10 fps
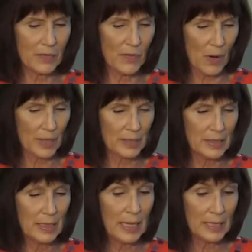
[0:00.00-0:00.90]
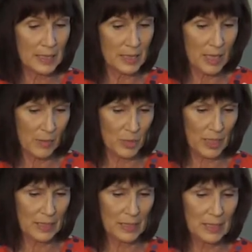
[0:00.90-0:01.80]
of art as a
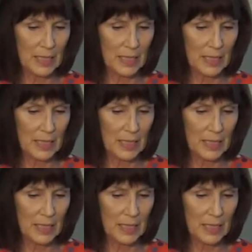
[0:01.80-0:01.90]
subject